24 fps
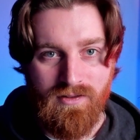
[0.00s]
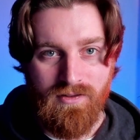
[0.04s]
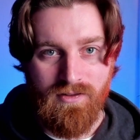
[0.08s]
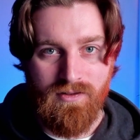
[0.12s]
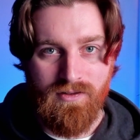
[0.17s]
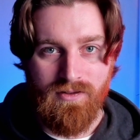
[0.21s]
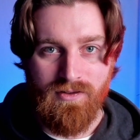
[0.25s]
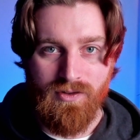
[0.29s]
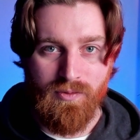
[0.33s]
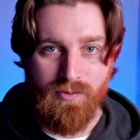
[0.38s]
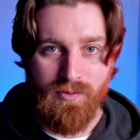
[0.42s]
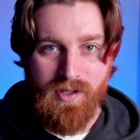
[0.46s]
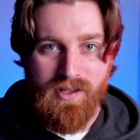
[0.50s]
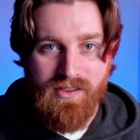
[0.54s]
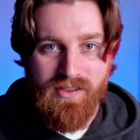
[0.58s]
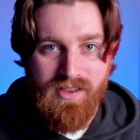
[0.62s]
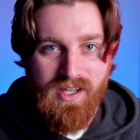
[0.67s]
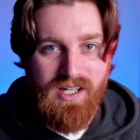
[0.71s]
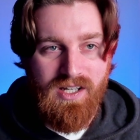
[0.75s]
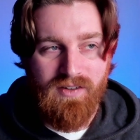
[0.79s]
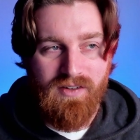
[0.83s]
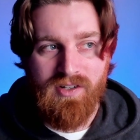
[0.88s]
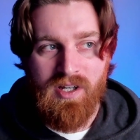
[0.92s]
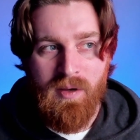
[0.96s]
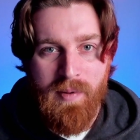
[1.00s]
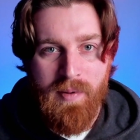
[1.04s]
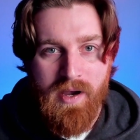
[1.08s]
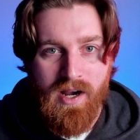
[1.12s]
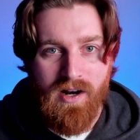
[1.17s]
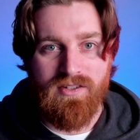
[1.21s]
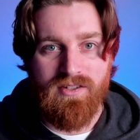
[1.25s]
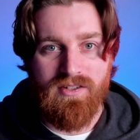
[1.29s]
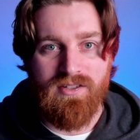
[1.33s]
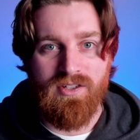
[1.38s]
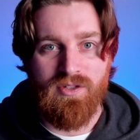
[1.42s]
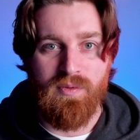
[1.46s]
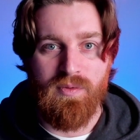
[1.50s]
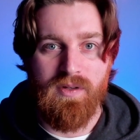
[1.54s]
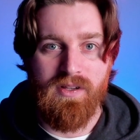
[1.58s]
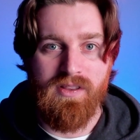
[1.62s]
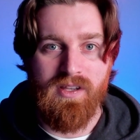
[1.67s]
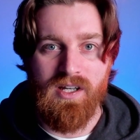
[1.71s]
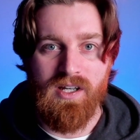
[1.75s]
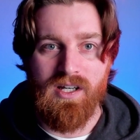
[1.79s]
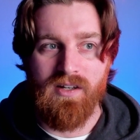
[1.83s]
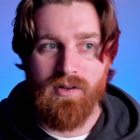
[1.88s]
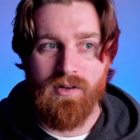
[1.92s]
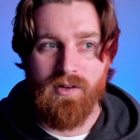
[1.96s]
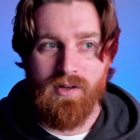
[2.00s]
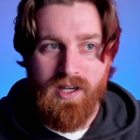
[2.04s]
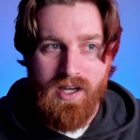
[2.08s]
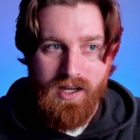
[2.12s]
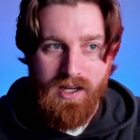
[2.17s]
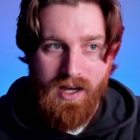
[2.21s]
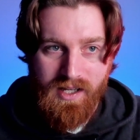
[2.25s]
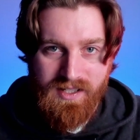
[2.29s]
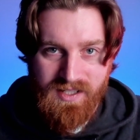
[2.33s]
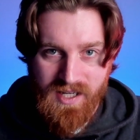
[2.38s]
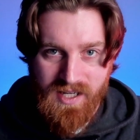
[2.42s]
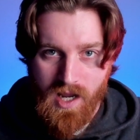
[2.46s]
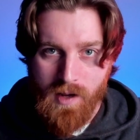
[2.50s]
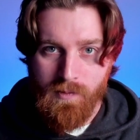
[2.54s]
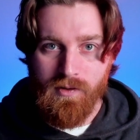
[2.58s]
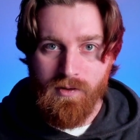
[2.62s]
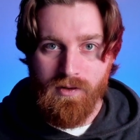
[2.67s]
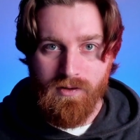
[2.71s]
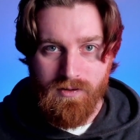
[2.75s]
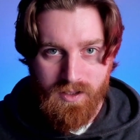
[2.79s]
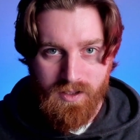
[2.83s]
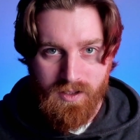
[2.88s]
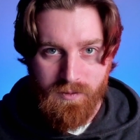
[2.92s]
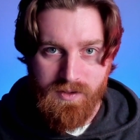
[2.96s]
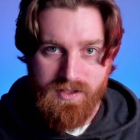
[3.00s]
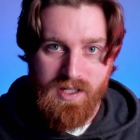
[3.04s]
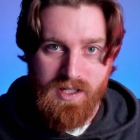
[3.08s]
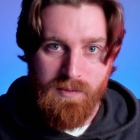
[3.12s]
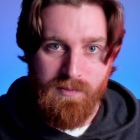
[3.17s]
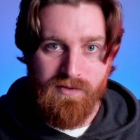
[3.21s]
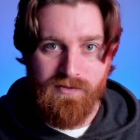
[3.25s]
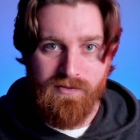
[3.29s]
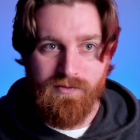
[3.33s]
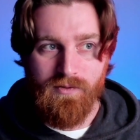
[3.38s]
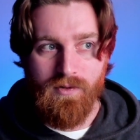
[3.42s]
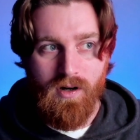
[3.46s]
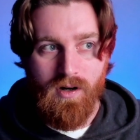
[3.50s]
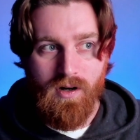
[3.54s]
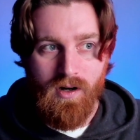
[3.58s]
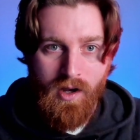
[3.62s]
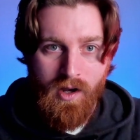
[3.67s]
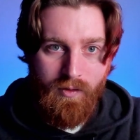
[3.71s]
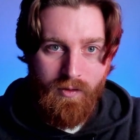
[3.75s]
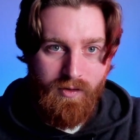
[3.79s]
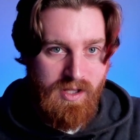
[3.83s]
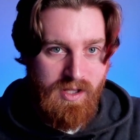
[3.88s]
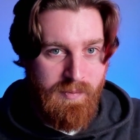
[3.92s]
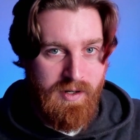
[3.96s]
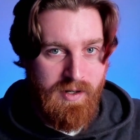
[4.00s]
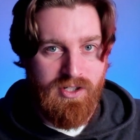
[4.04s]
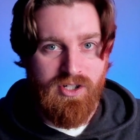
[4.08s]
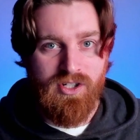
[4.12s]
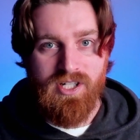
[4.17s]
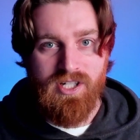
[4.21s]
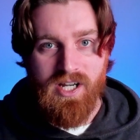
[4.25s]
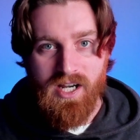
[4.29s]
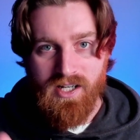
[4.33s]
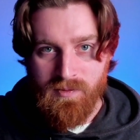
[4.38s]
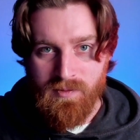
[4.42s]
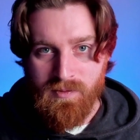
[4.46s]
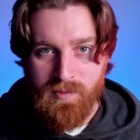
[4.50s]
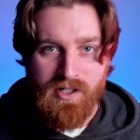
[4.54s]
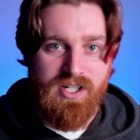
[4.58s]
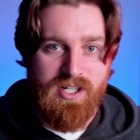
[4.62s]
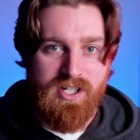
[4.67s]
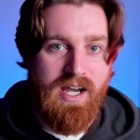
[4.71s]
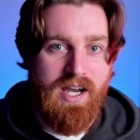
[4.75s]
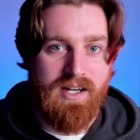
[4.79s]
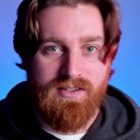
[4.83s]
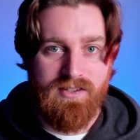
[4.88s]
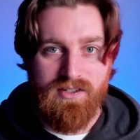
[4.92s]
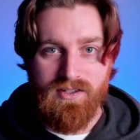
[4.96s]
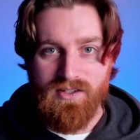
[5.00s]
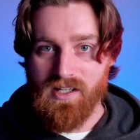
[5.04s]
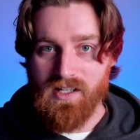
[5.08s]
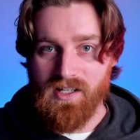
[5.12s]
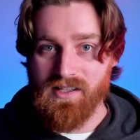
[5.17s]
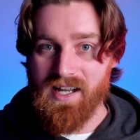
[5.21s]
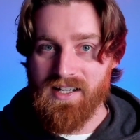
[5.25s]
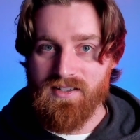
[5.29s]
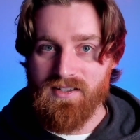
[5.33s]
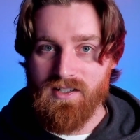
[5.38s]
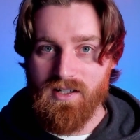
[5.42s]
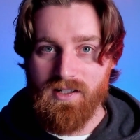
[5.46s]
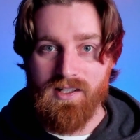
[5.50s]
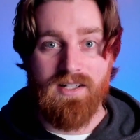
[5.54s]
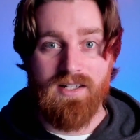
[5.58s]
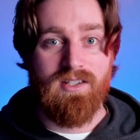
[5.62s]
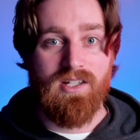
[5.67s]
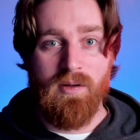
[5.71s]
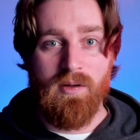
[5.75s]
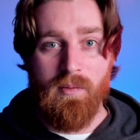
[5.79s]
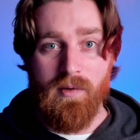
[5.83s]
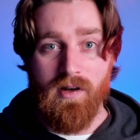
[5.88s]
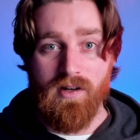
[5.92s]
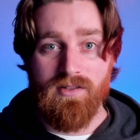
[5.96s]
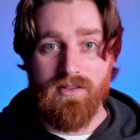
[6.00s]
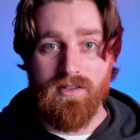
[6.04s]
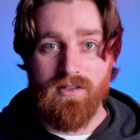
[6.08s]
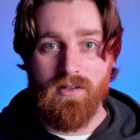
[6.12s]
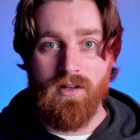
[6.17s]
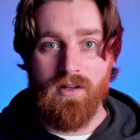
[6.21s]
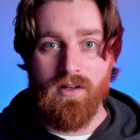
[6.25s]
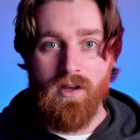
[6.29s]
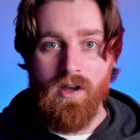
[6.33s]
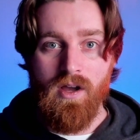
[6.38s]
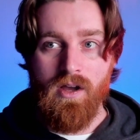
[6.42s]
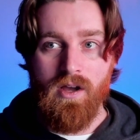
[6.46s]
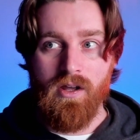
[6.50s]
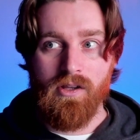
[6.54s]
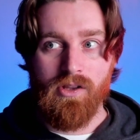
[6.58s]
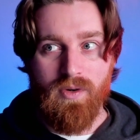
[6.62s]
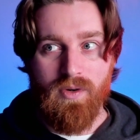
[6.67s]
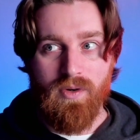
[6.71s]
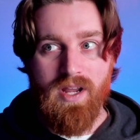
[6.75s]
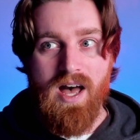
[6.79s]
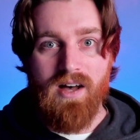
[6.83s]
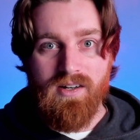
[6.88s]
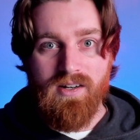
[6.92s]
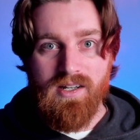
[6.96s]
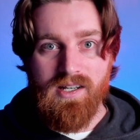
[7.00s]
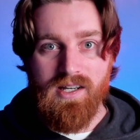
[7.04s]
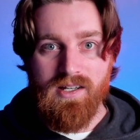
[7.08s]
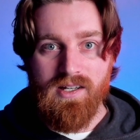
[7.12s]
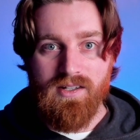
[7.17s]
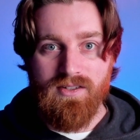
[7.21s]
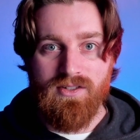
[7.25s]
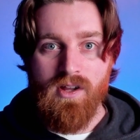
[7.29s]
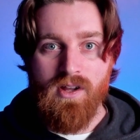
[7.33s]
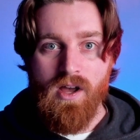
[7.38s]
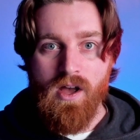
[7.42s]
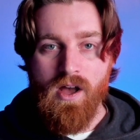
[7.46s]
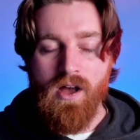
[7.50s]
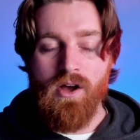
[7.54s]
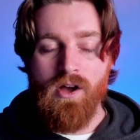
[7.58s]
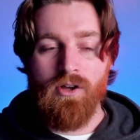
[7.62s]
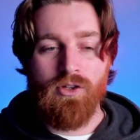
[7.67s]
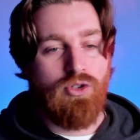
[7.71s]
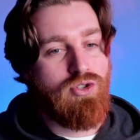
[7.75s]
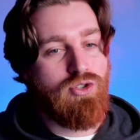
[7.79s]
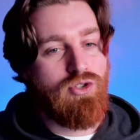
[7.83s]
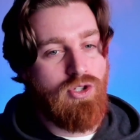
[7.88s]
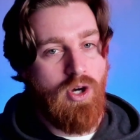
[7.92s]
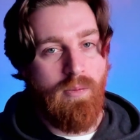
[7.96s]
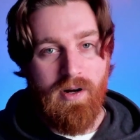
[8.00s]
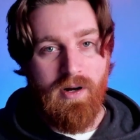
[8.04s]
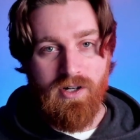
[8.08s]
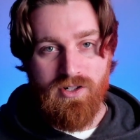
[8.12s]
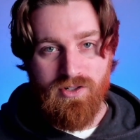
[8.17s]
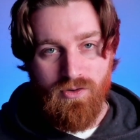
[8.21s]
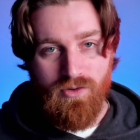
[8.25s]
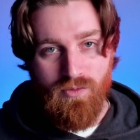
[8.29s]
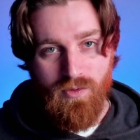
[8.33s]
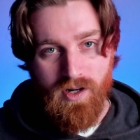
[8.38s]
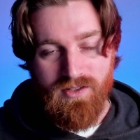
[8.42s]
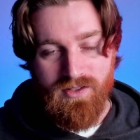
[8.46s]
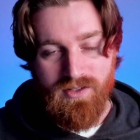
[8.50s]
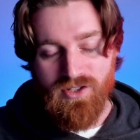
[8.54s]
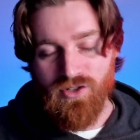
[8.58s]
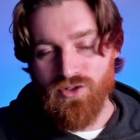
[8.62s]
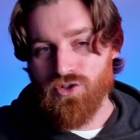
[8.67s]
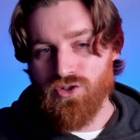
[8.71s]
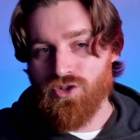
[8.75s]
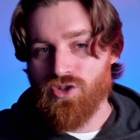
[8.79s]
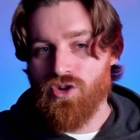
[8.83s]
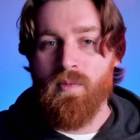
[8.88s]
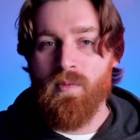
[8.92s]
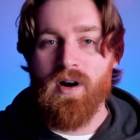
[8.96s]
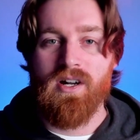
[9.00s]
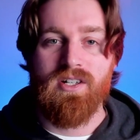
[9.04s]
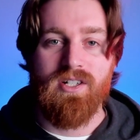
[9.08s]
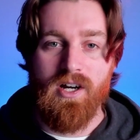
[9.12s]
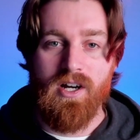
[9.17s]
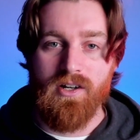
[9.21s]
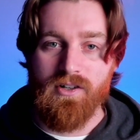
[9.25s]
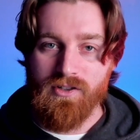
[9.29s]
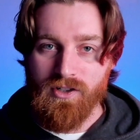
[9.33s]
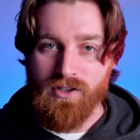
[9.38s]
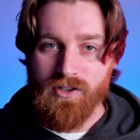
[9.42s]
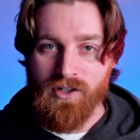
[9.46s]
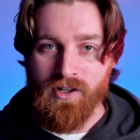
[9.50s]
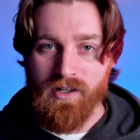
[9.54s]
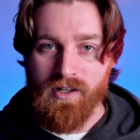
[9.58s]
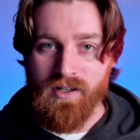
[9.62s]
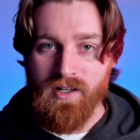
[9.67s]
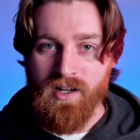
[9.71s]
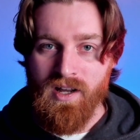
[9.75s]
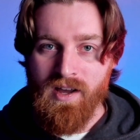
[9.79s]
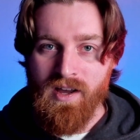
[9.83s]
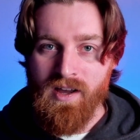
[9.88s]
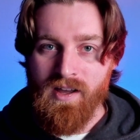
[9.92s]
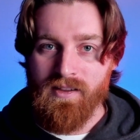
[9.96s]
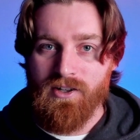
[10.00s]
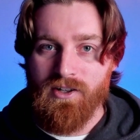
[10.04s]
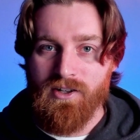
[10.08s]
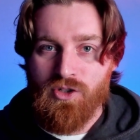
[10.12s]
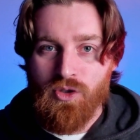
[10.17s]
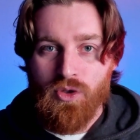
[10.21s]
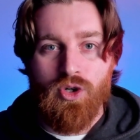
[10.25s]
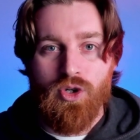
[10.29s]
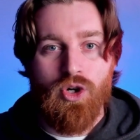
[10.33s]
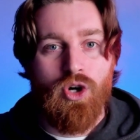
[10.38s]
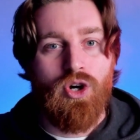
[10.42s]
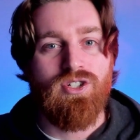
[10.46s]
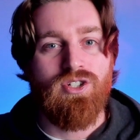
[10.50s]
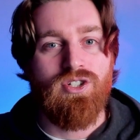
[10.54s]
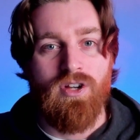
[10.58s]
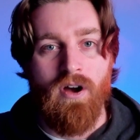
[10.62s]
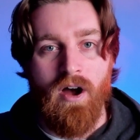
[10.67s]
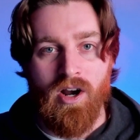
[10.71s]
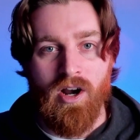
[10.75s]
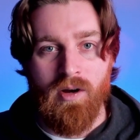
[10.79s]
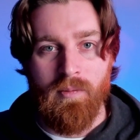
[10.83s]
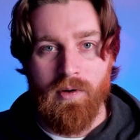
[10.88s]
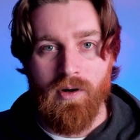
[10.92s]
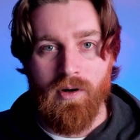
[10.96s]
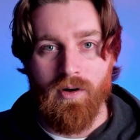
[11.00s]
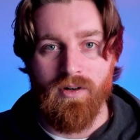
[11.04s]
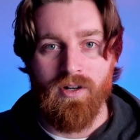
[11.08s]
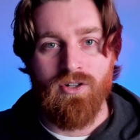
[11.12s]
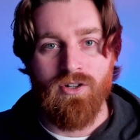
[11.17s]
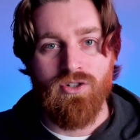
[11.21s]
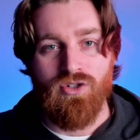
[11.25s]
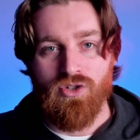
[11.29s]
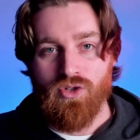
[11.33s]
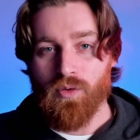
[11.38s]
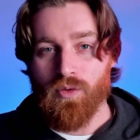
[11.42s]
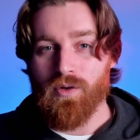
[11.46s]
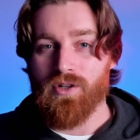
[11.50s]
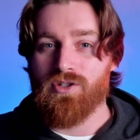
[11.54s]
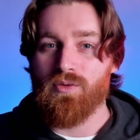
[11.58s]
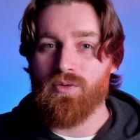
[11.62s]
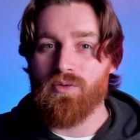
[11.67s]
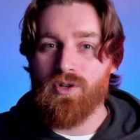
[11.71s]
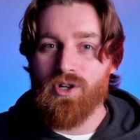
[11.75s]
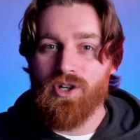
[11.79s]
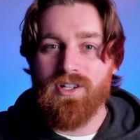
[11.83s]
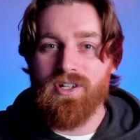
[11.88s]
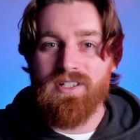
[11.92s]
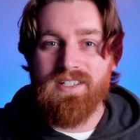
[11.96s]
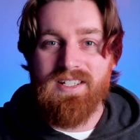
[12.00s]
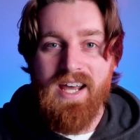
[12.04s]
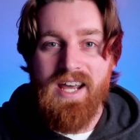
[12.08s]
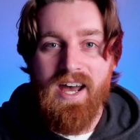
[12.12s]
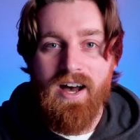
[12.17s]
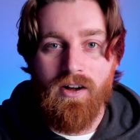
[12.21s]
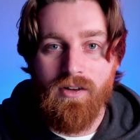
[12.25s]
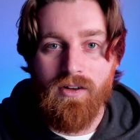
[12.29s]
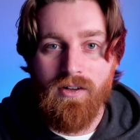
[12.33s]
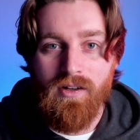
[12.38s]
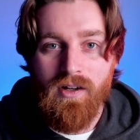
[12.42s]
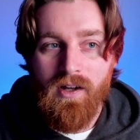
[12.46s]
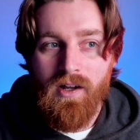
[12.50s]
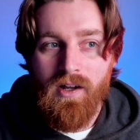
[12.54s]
So we think of comparisons, we think of, okay, a table, like we said before, with a bunch of checks, a bunch of X's, and that's it. That's the comparison. The reality is there's so much nuance. There's so much under the hood that you could talk about, stories you could tell